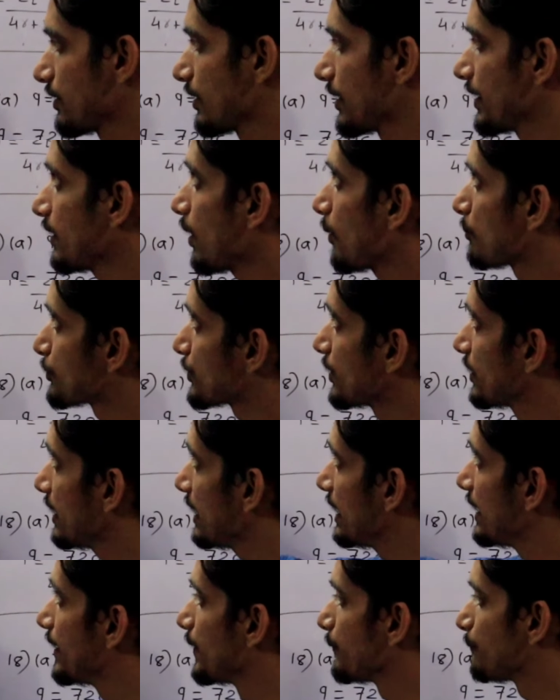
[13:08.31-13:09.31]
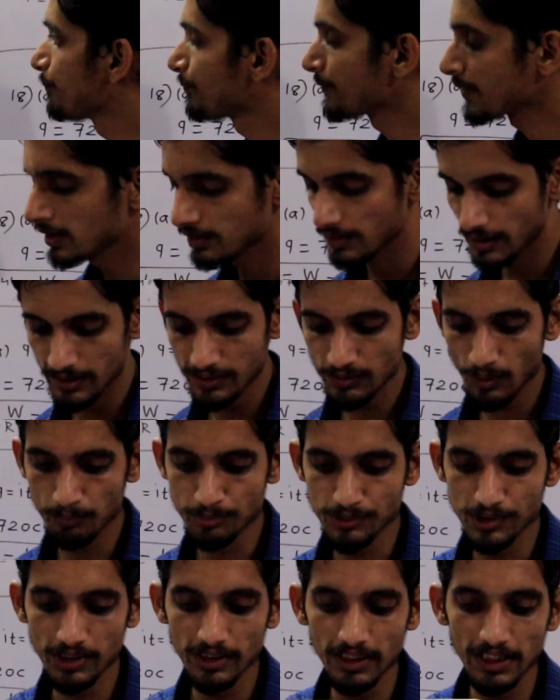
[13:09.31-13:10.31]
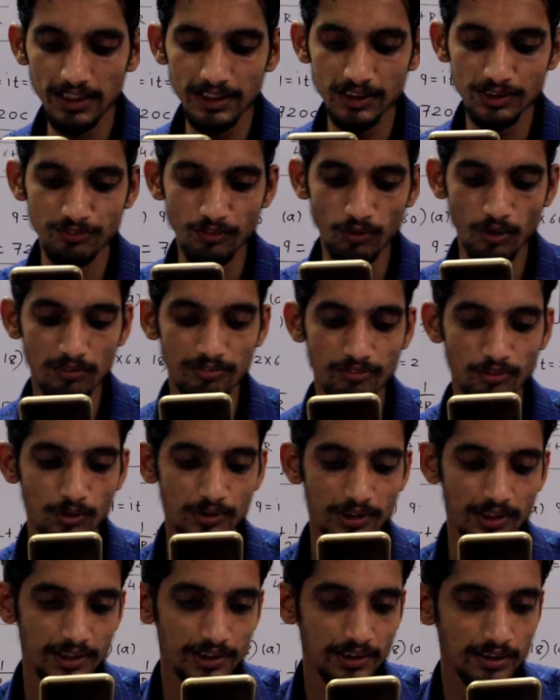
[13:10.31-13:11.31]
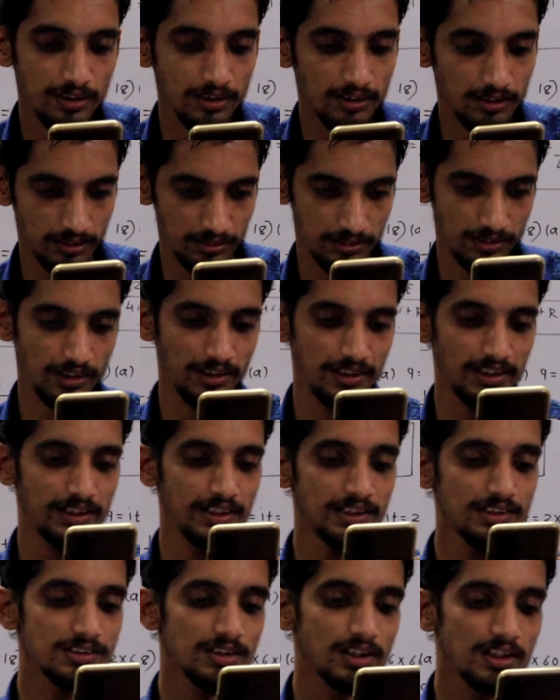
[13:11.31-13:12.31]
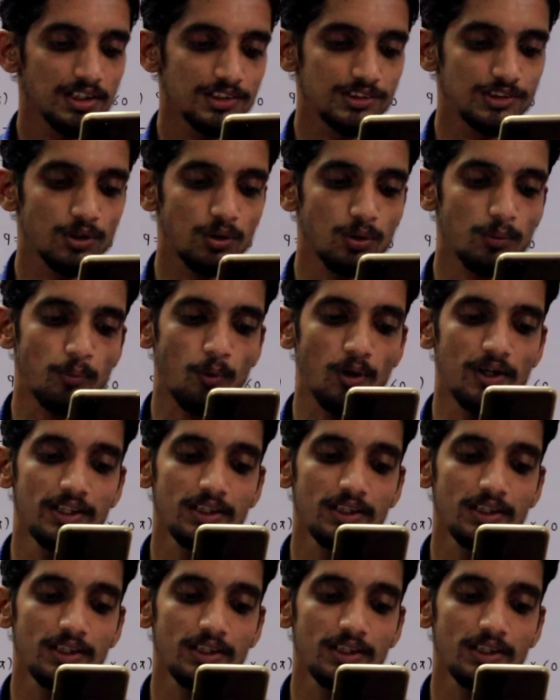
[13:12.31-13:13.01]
Again option A, that is option A is for 13 is 0.